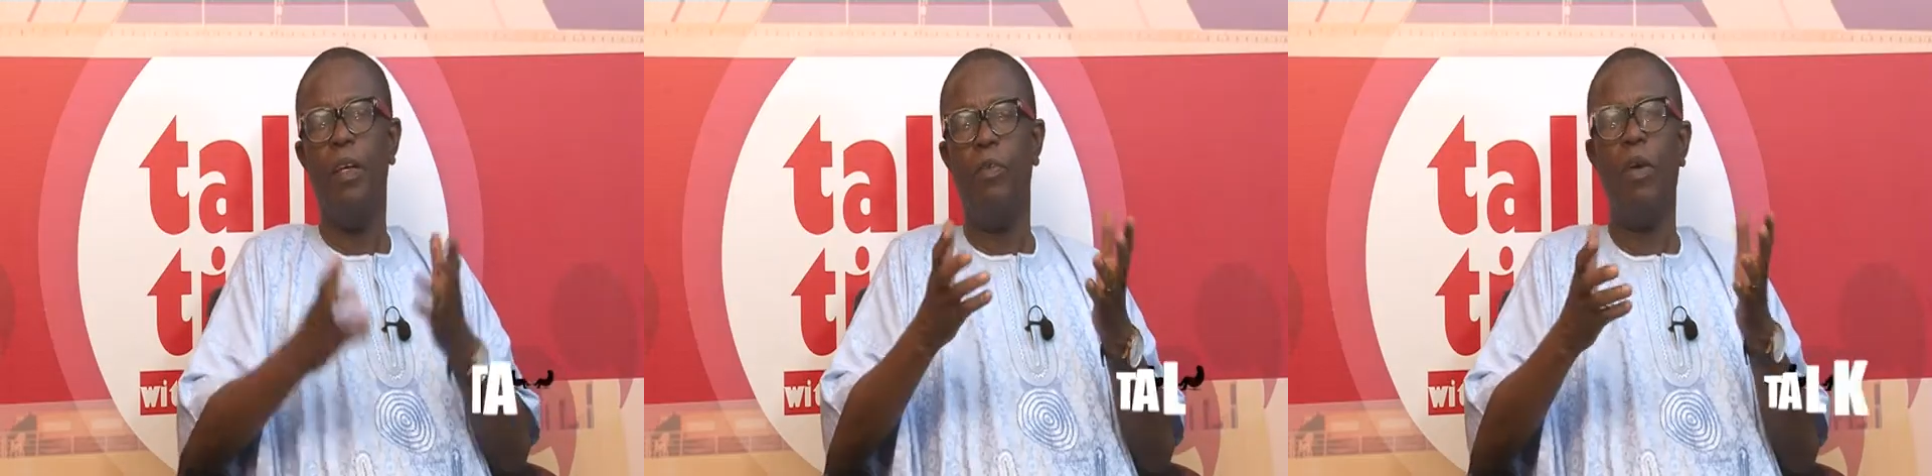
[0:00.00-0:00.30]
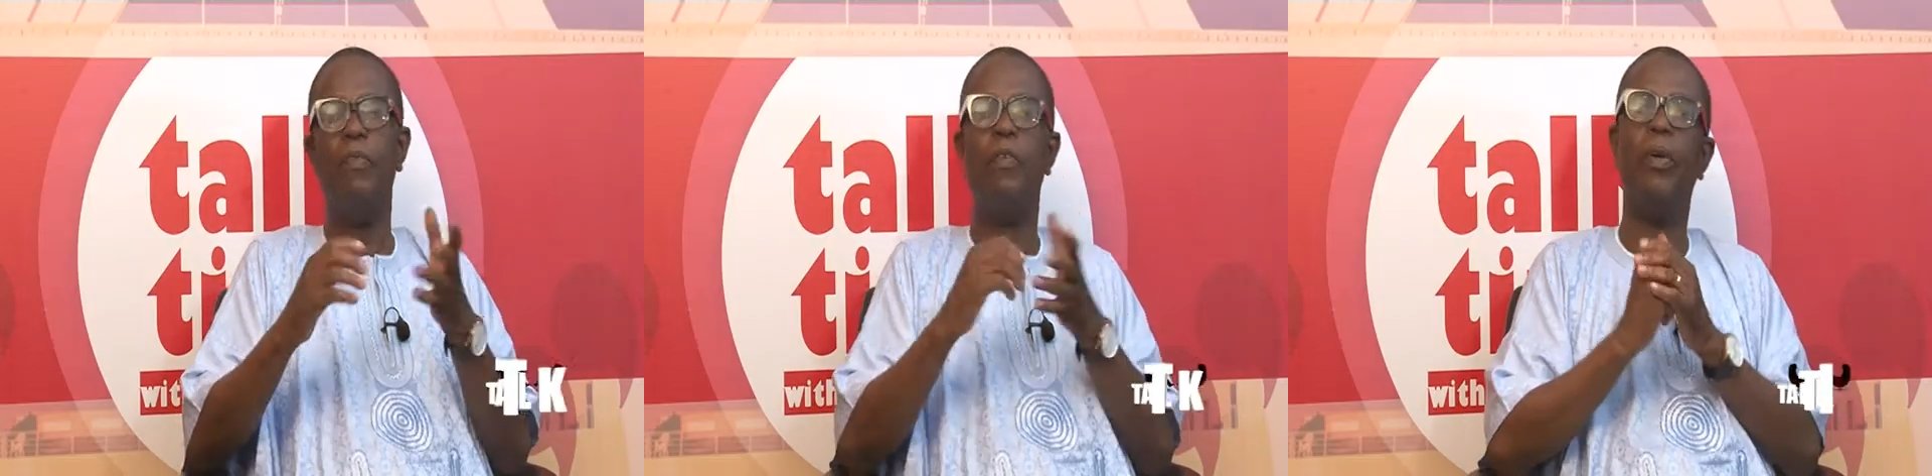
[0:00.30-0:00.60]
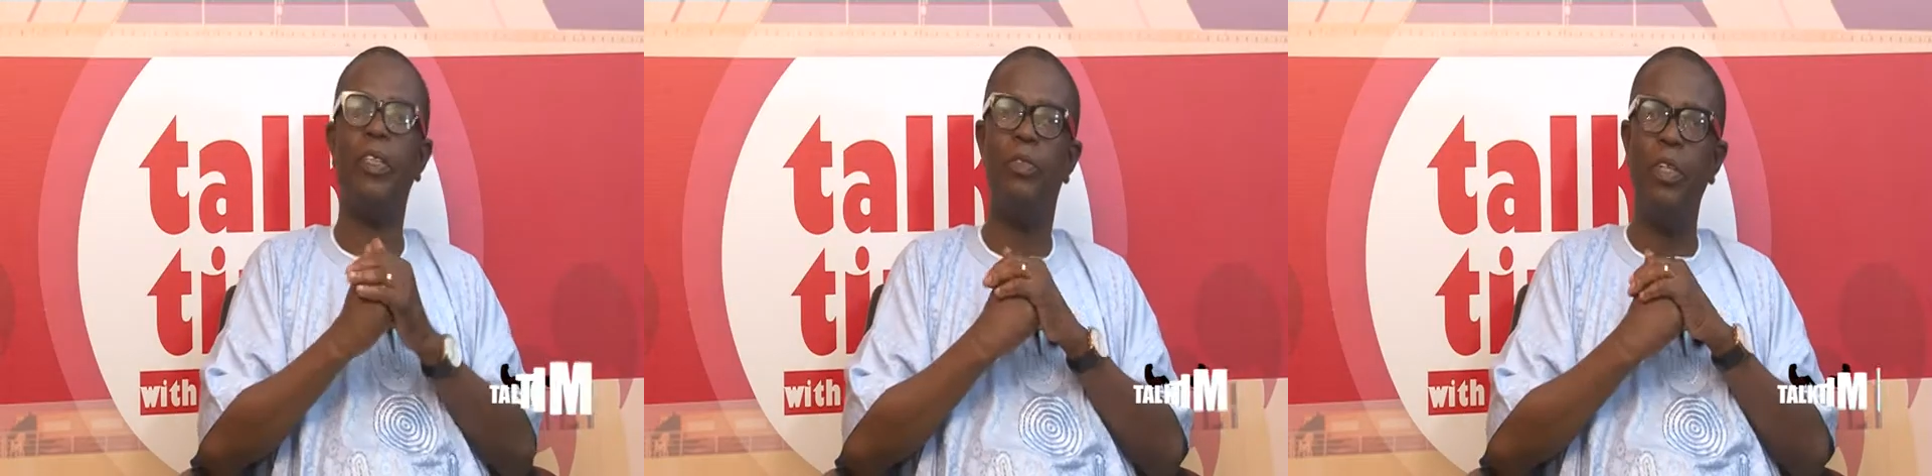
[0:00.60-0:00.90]
Well,
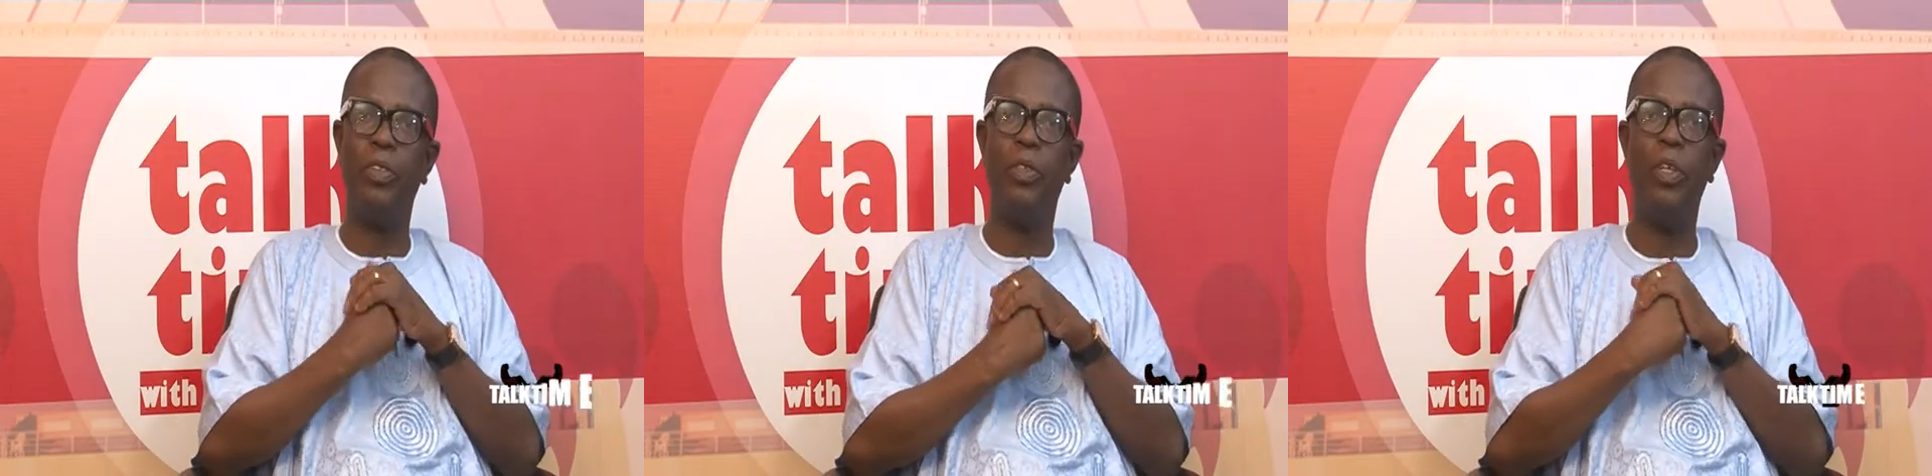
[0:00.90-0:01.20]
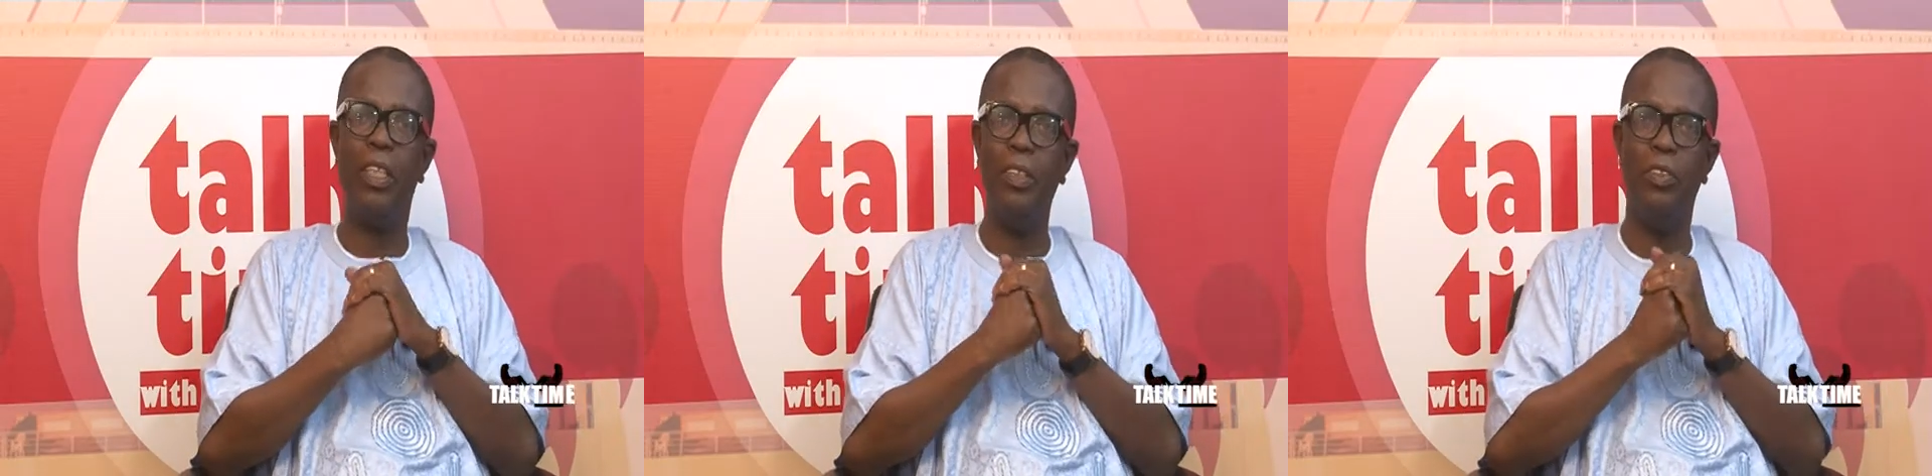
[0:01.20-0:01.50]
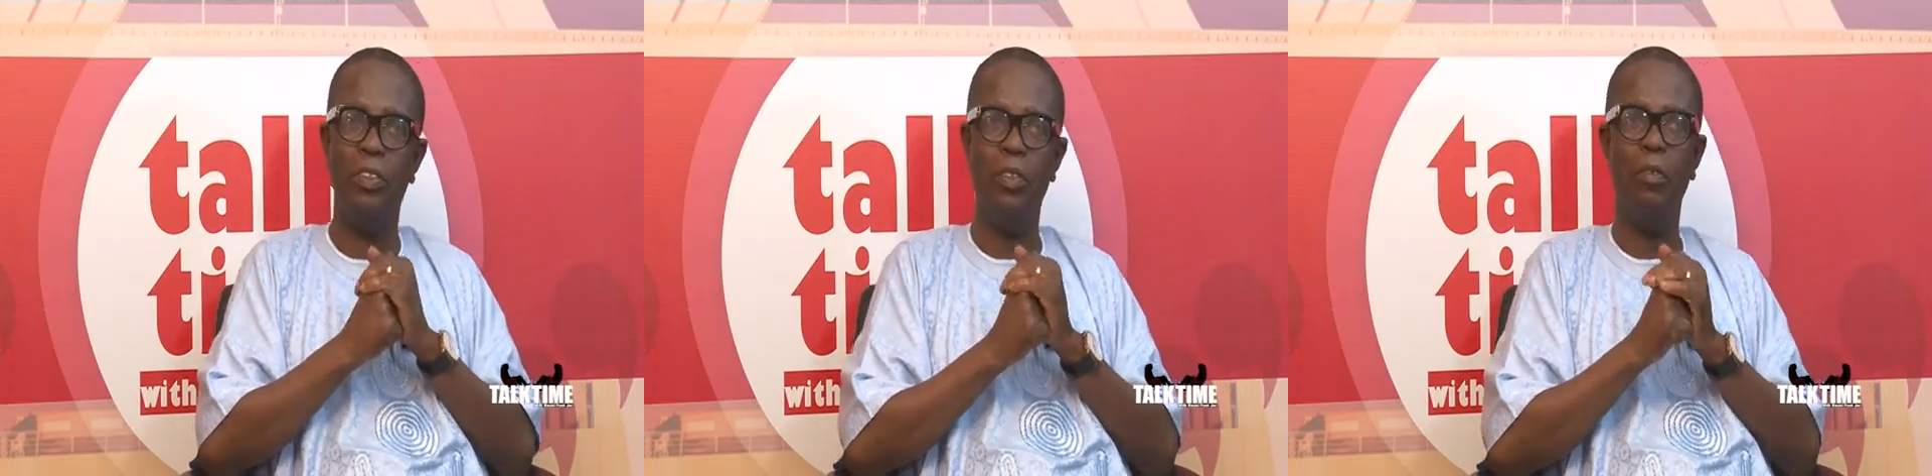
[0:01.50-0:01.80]
viewers, we are talking
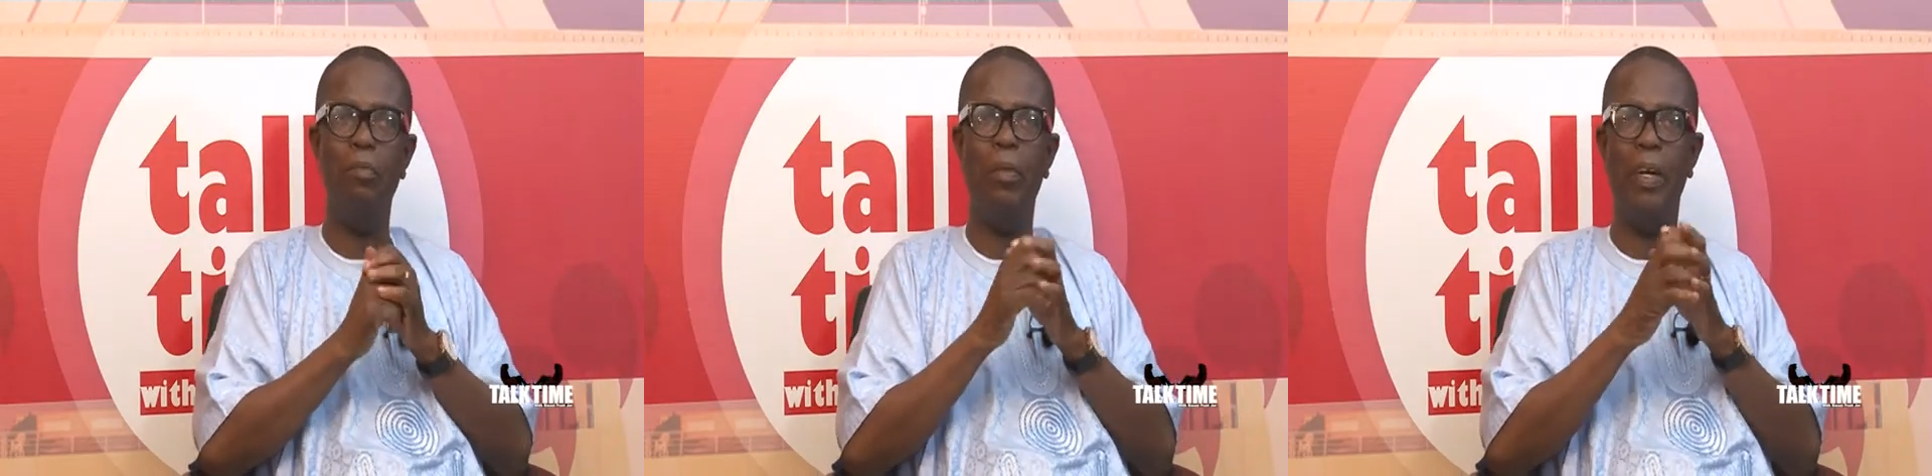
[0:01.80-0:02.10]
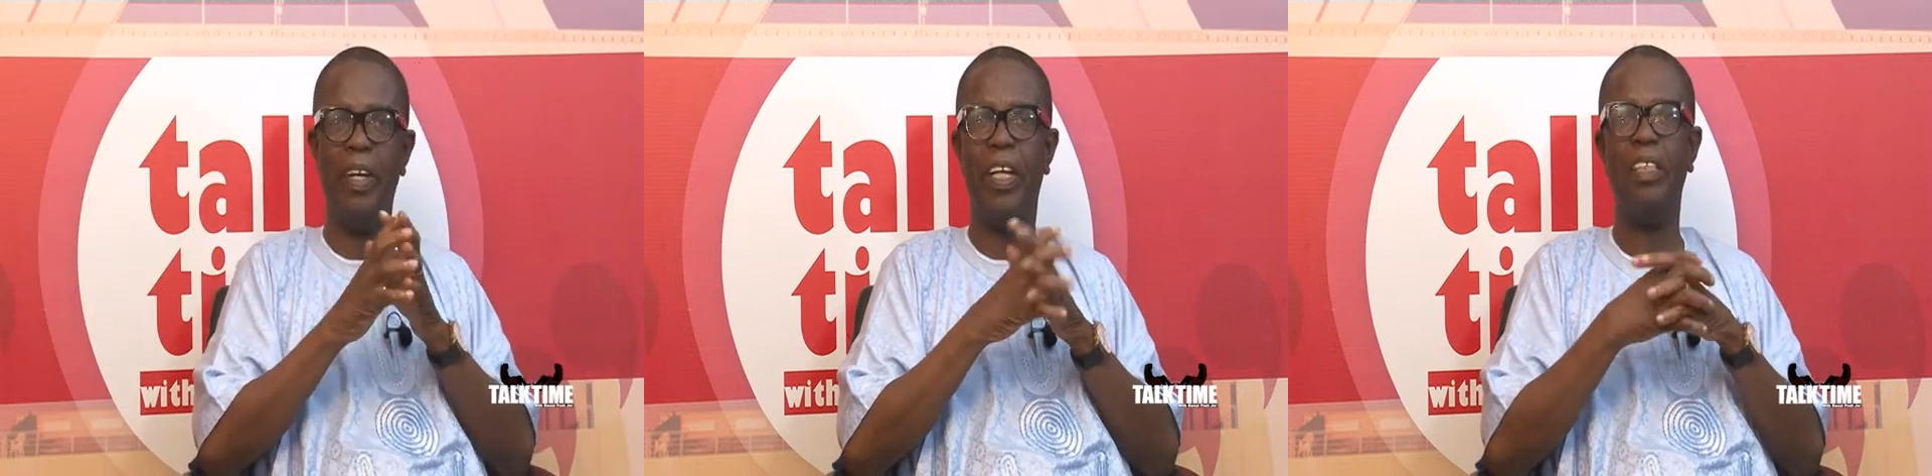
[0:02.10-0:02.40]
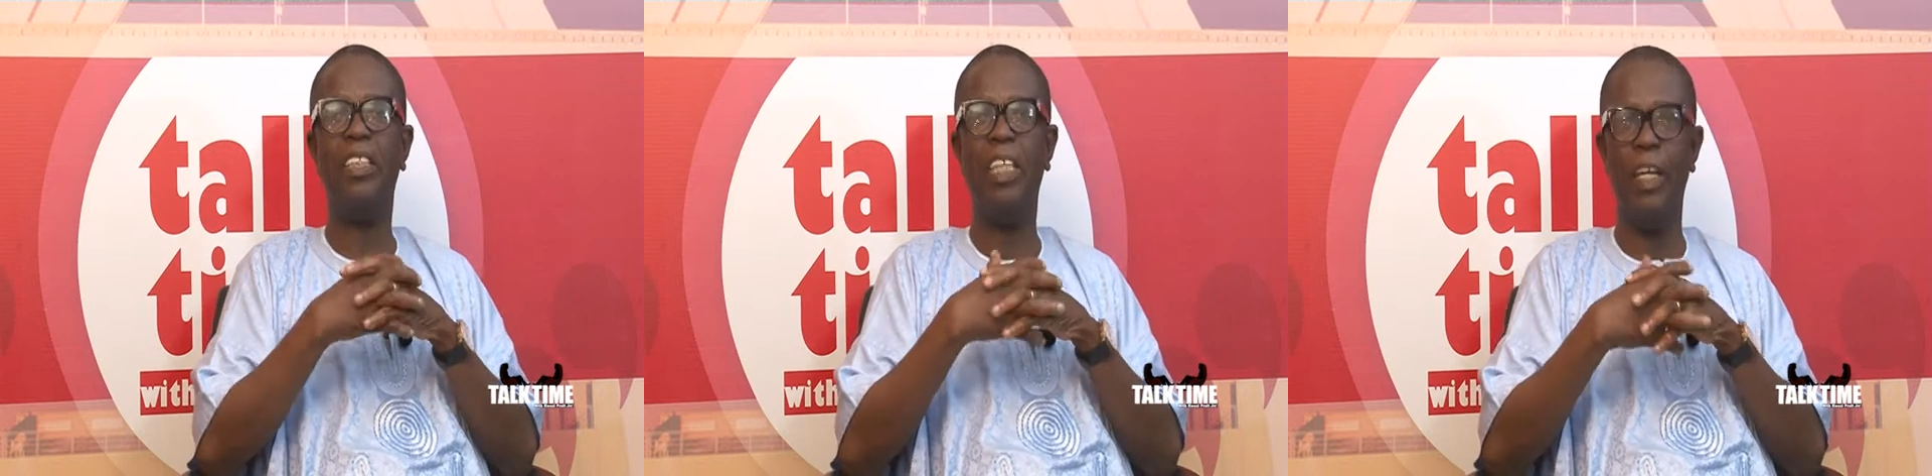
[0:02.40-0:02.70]
to Marika
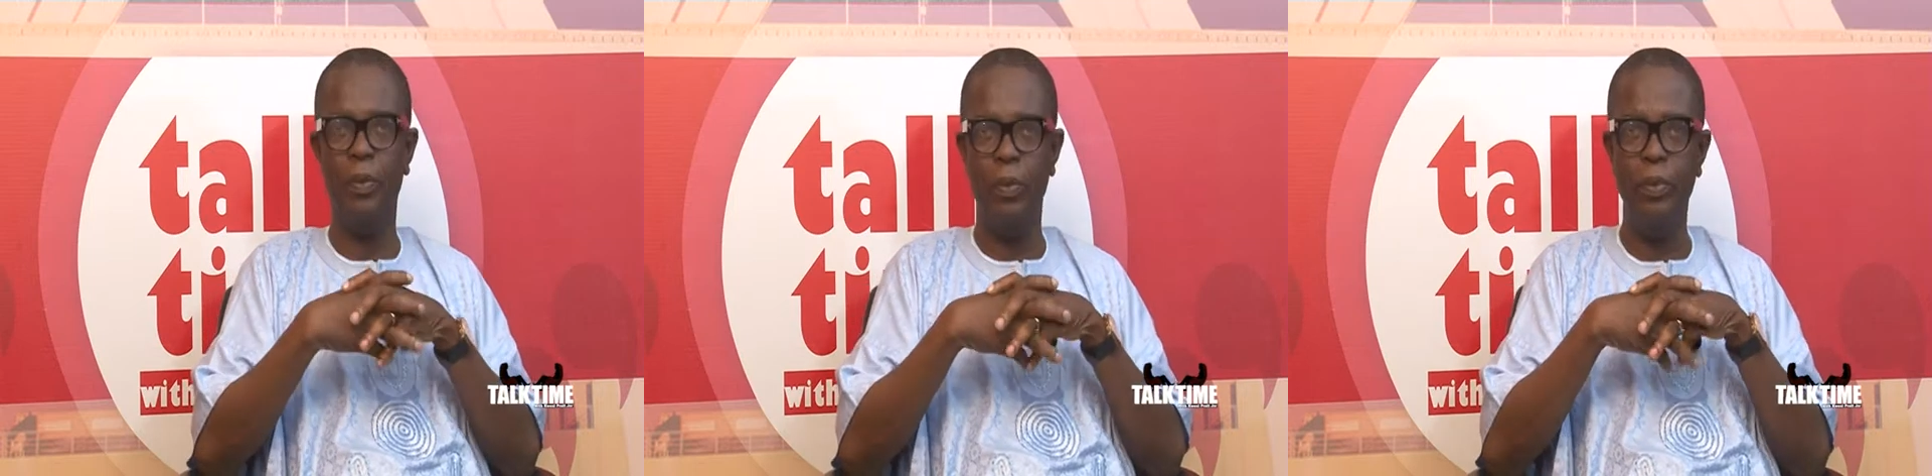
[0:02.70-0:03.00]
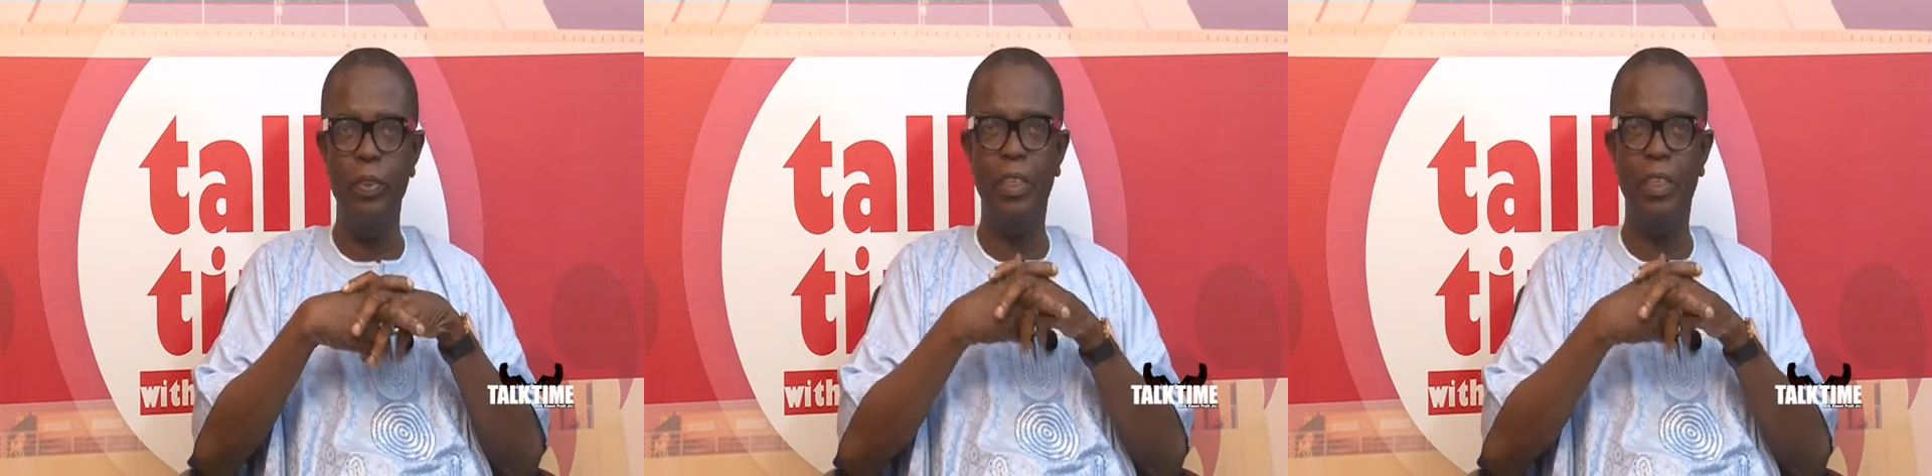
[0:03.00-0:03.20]
Sherwood,